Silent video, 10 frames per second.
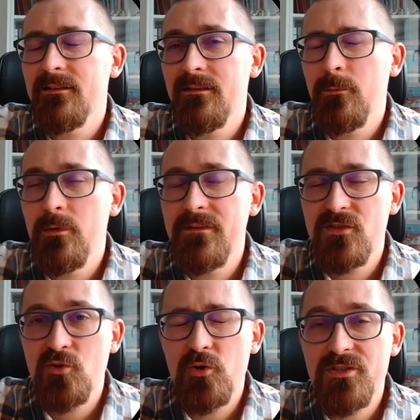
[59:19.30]
with the
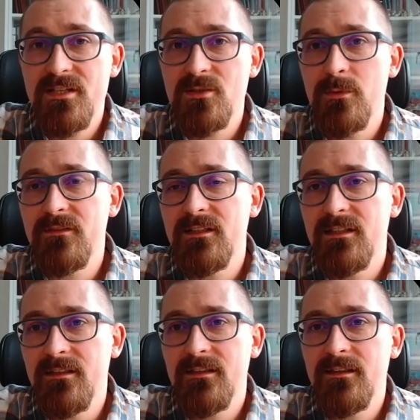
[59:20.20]
sources, with
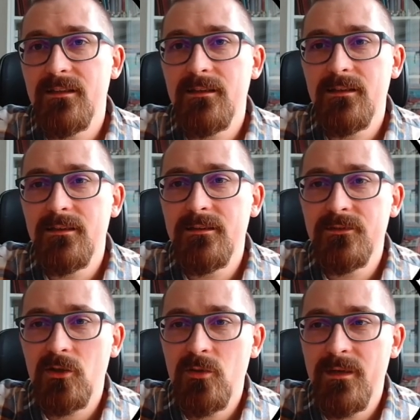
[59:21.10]
the
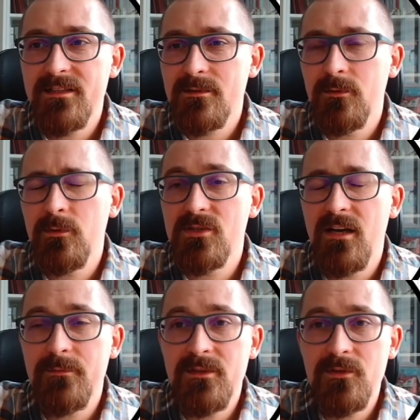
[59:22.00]
documents which
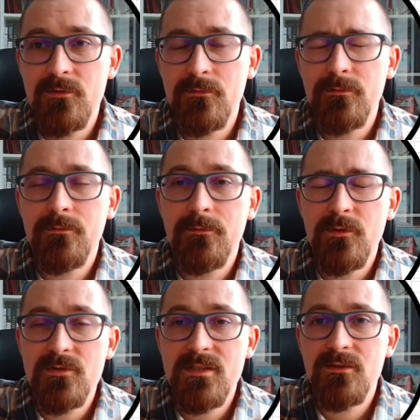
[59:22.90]
I've been
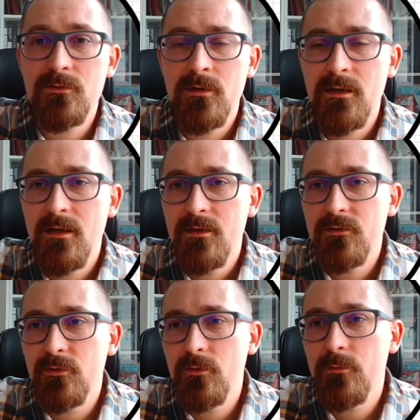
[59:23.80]
using to
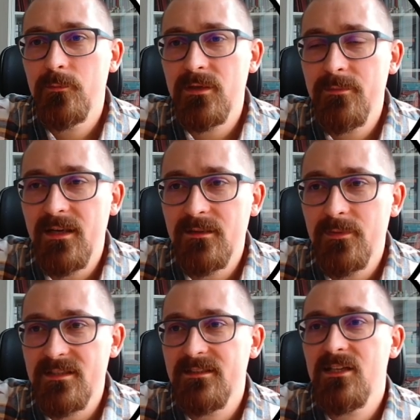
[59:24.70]
prepare the
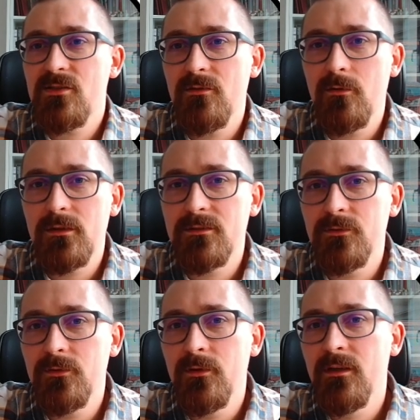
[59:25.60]
presentation, or to